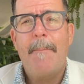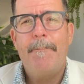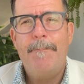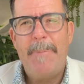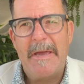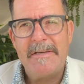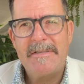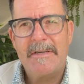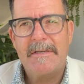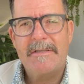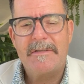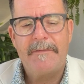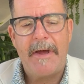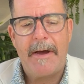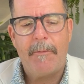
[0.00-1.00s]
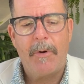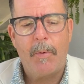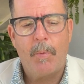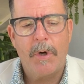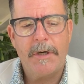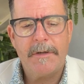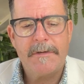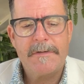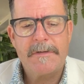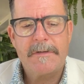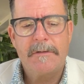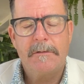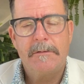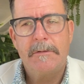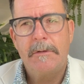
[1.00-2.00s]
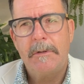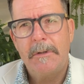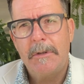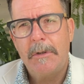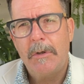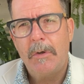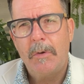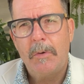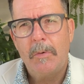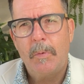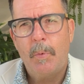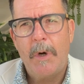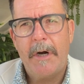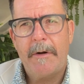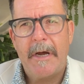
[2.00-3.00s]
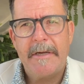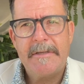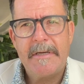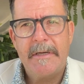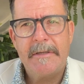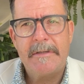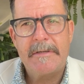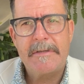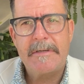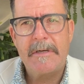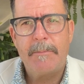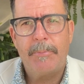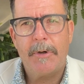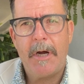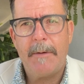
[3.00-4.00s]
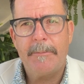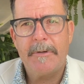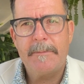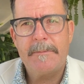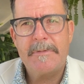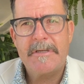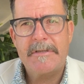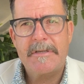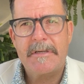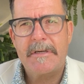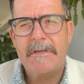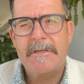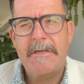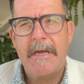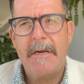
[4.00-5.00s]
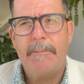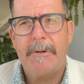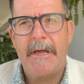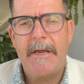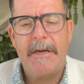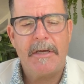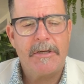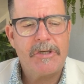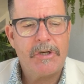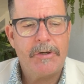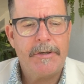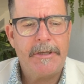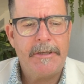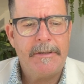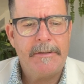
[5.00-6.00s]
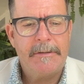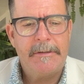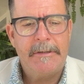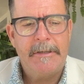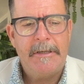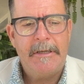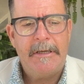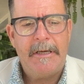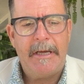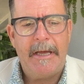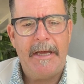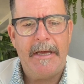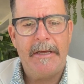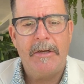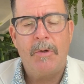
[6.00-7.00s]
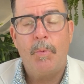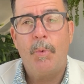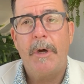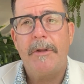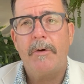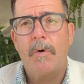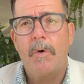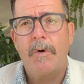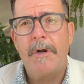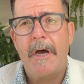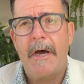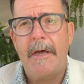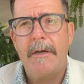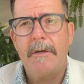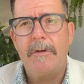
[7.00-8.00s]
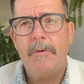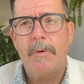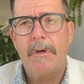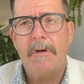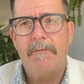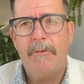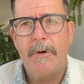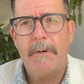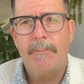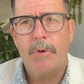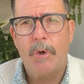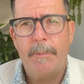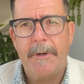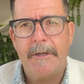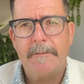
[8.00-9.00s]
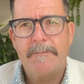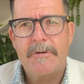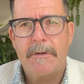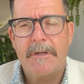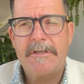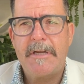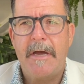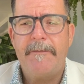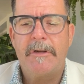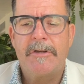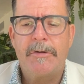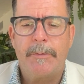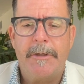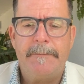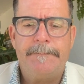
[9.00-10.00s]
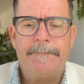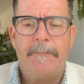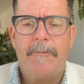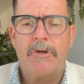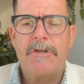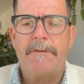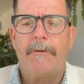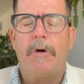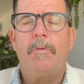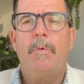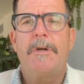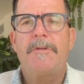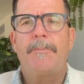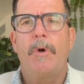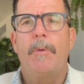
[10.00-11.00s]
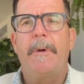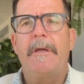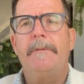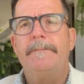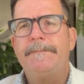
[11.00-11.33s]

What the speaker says: basics of how it works, where I tend to see problems as an estate planning attorney, and whether or not you can avoid probate. So let's dive into it. First of all, what is probate?